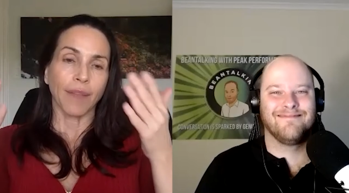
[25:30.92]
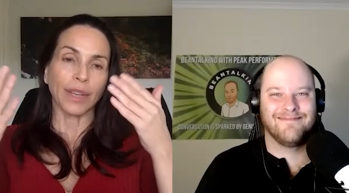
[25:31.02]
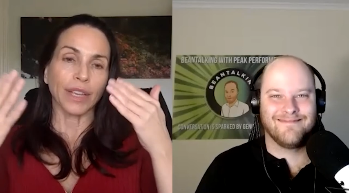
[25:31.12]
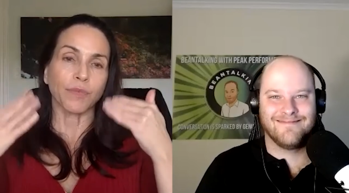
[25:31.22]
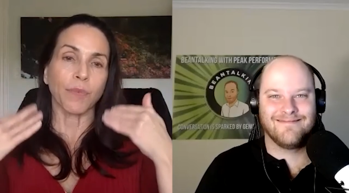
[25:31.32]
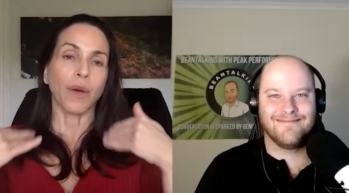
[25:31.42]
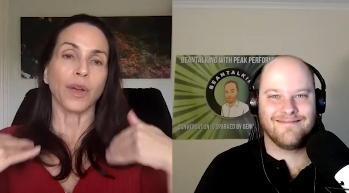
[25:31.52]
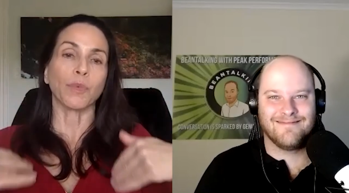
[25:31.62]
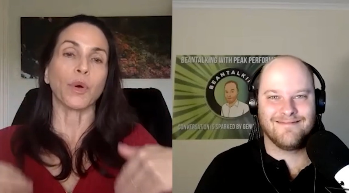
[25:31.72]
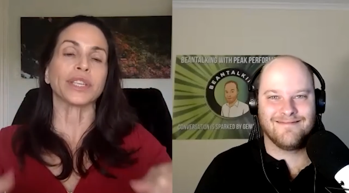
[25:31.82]
Speaker 1: because
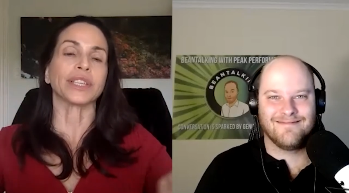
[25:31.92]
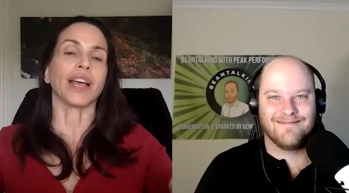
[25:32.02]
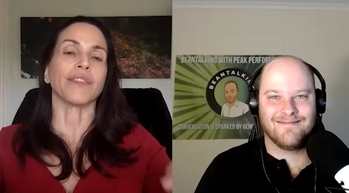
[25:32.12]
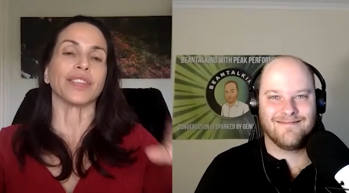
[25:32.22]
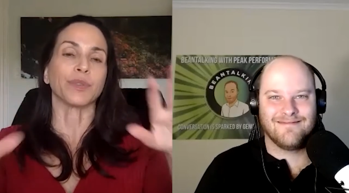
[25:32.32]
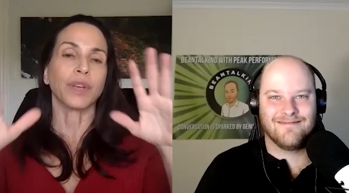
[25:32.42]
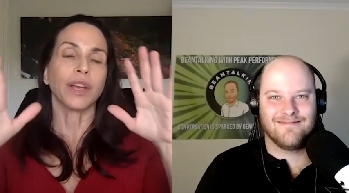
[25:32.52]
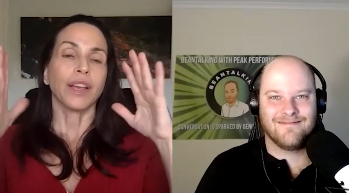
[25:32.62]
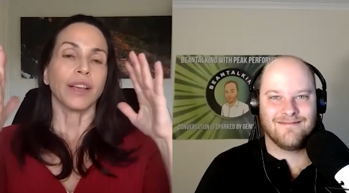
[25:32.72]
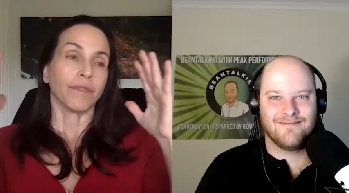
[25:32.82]
Poison Ivy's
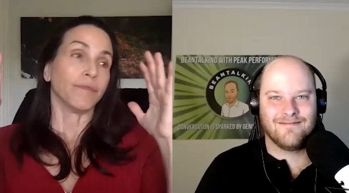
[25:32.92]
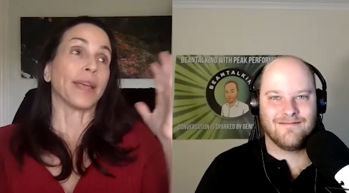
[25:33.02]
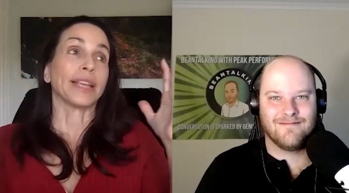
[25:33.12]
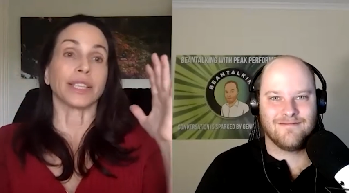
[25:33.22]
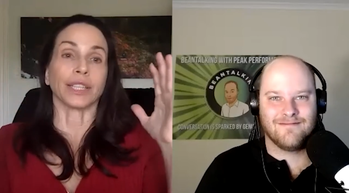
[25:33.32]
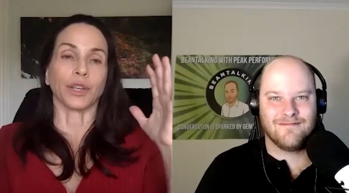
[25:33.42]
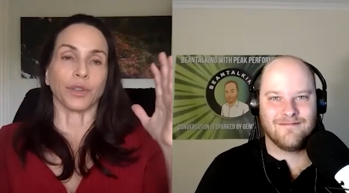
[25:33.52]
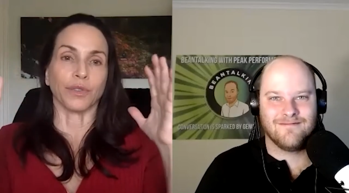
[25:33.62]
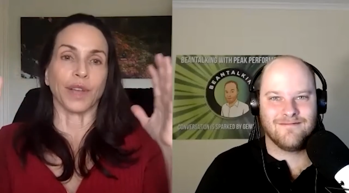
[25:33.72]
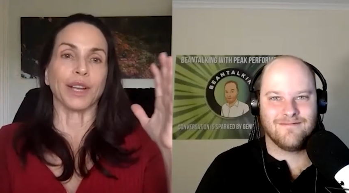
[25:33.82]
basically
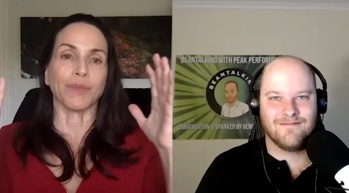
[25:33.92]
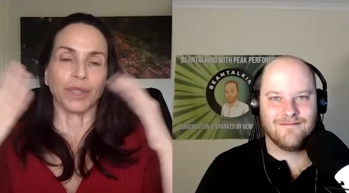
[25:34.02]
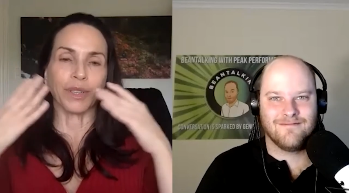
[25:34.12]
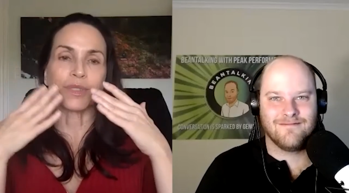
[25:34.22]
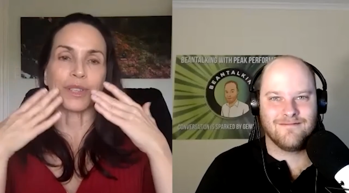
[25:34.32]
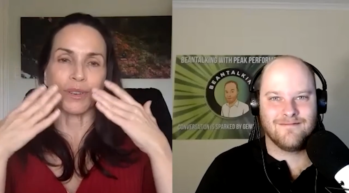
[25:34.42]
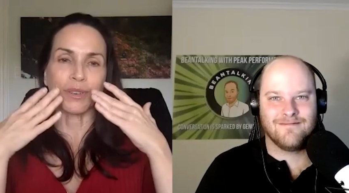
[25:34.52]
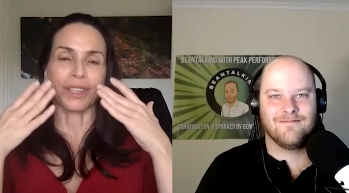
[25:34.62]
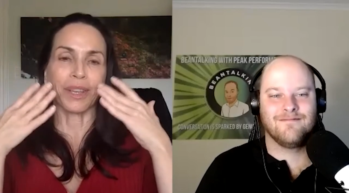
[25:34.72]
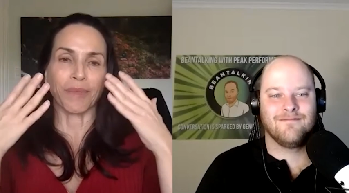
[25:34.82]
her venom lives in
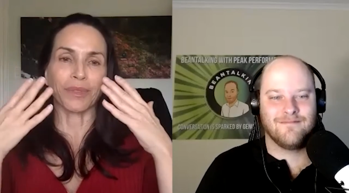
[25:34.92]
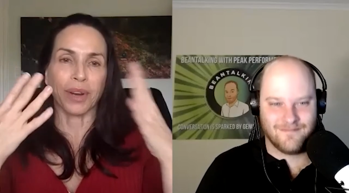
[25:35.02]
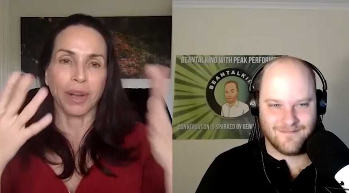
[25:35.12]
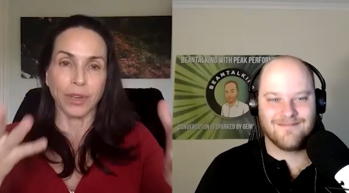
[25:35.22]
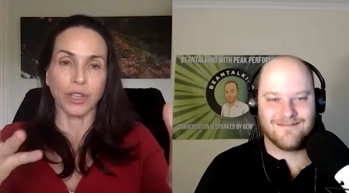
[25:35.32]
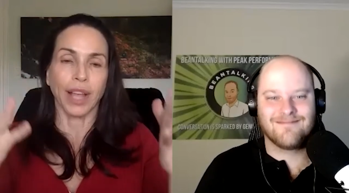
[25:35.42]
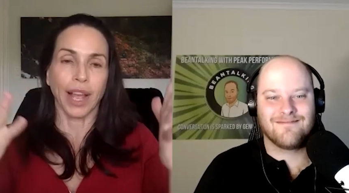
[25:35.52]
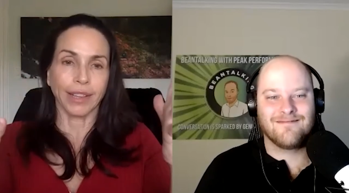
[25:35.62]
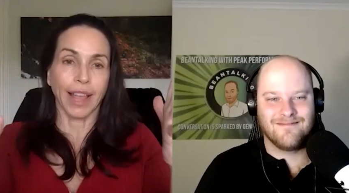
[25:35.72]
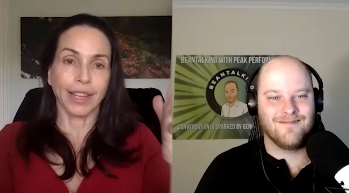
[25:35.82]
her lips, right? I mean,
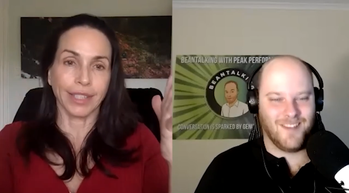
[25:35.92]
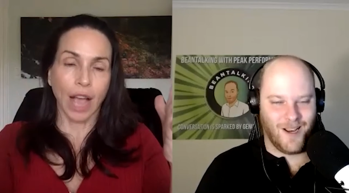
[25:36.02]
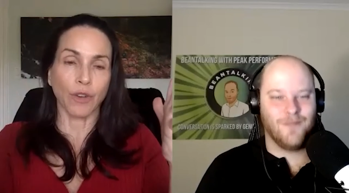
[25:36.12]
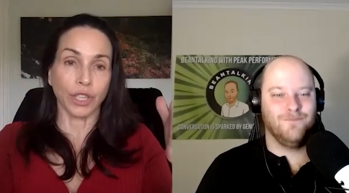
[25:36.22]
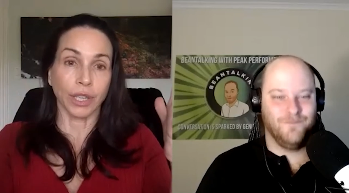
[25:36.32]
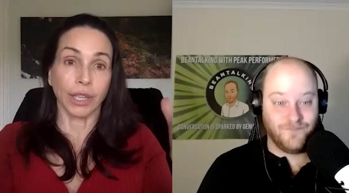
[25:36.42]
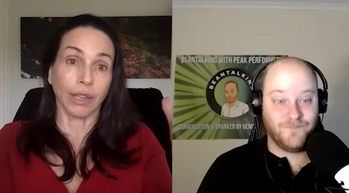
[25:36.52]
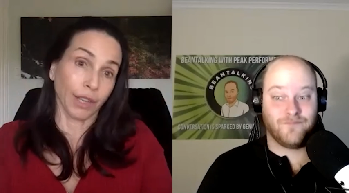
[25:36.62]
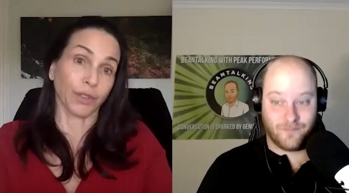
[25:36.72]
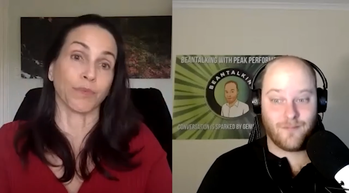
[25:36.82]
that is how she
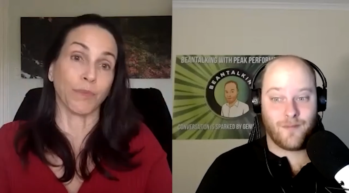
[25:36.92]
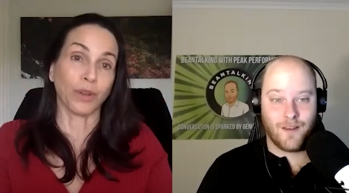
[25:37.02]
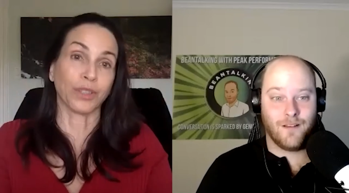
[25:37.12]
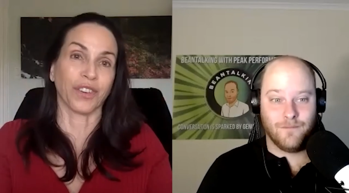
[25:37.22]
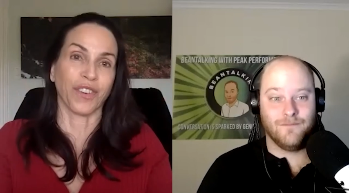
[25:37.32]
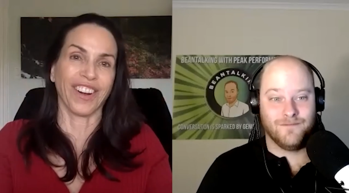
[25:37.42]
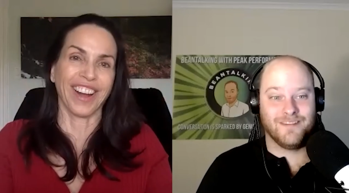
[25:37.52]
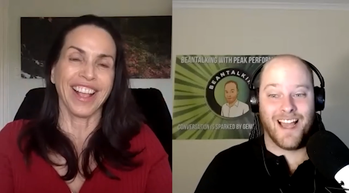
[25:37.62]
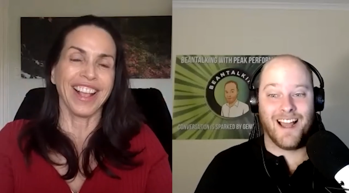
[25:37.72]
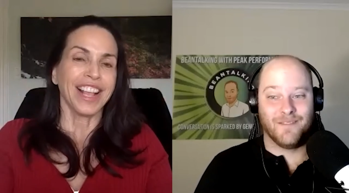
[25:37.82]
kills
Speaker 2: most of her.
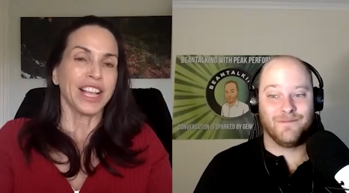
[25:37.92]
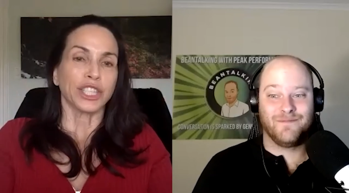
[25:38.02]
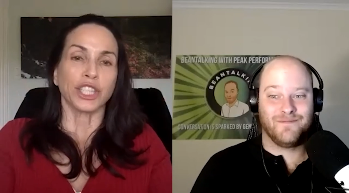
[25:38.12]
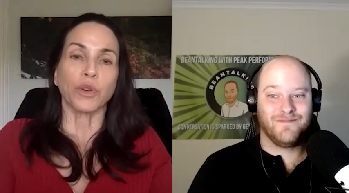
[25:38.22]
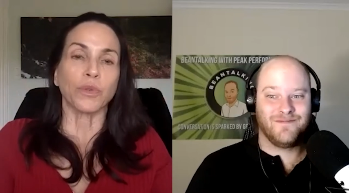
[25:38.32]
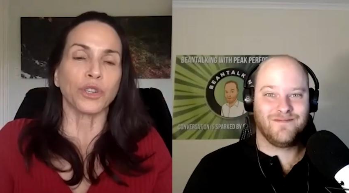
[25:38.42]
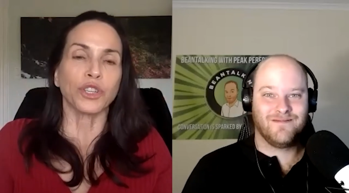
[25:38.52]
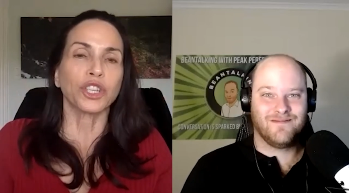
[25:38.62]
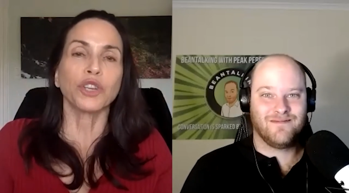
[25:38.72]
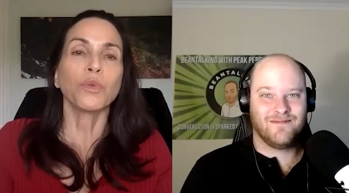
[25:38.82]
Yeah.
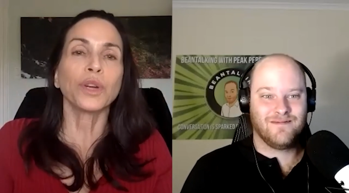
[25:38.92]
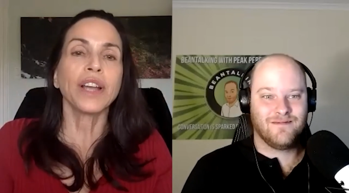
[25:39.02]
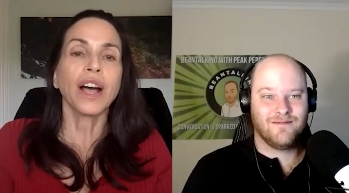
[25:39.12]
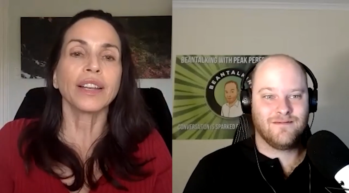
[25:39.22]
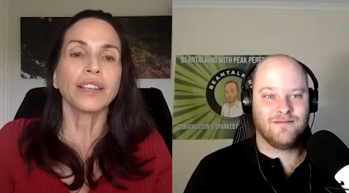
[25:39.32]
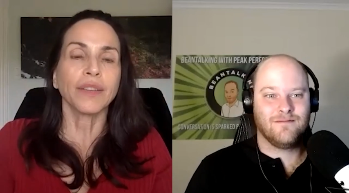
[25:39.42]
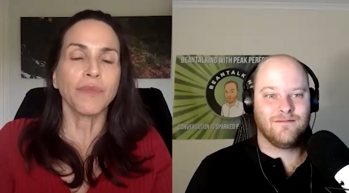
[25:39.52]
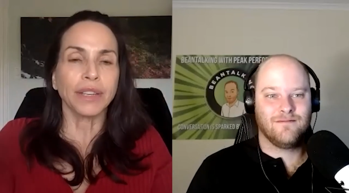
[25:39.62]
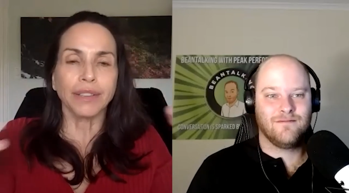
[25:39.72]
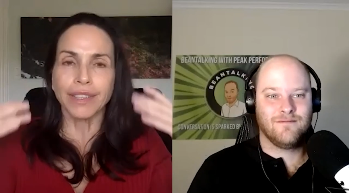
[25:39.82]
Speaker 1: She would not, I
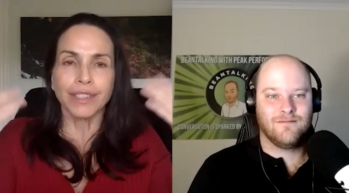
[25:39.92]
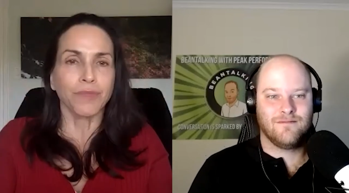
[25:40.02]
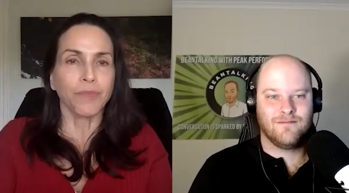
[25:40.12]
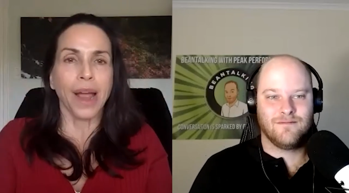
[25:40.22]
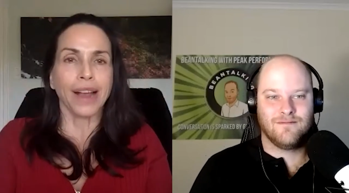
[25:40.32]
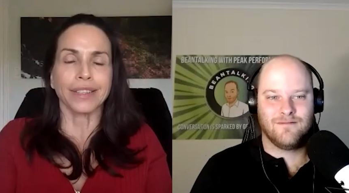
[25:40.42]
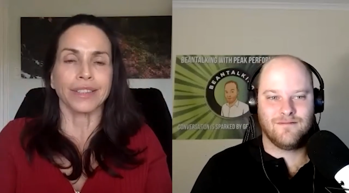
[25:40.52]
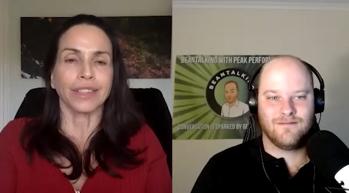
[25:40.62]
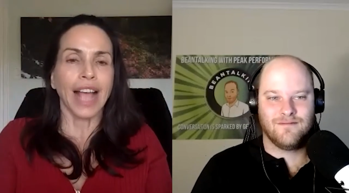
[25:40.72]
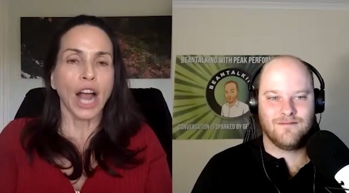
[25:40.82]
mean, this is
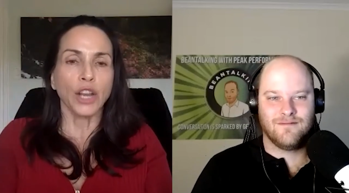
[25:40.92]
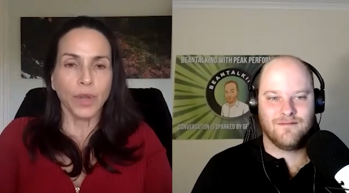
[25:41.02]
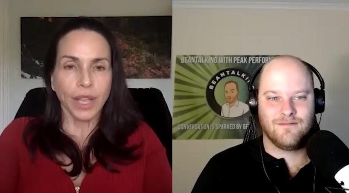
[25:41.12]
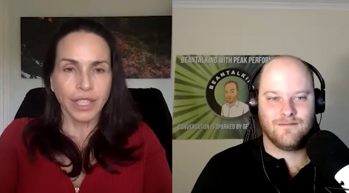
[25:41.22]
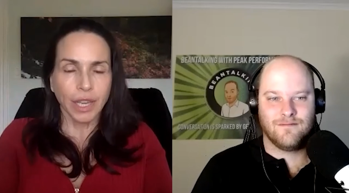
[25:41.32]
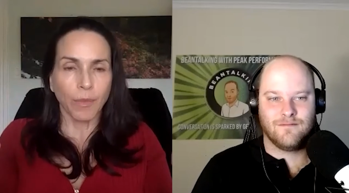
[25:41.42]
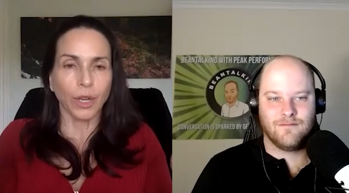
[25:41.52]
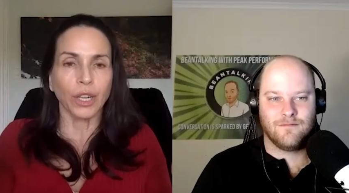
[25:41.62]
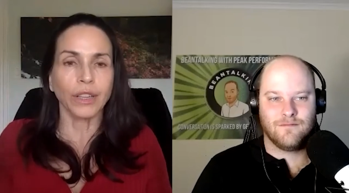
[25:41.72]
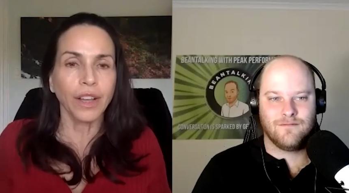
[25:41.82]
practical. How do you get
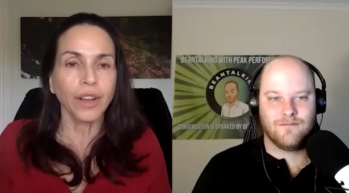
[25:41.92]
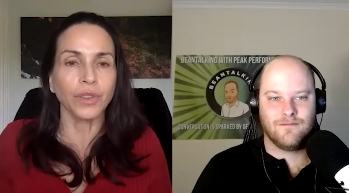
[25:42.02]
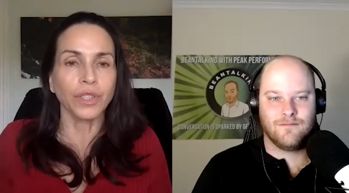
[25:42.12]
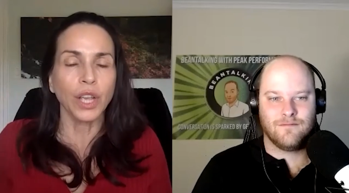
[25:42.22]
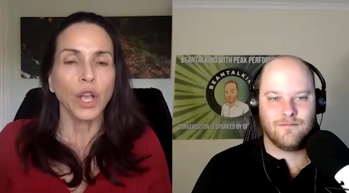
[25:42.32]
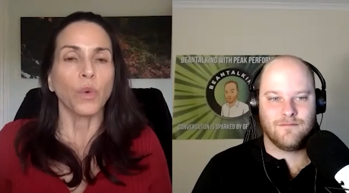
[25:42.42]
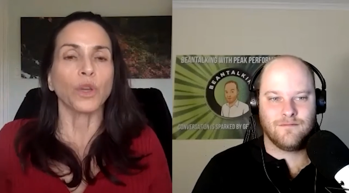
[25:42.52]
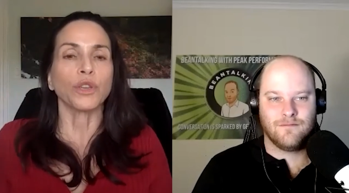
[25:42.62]
someone close? Well, you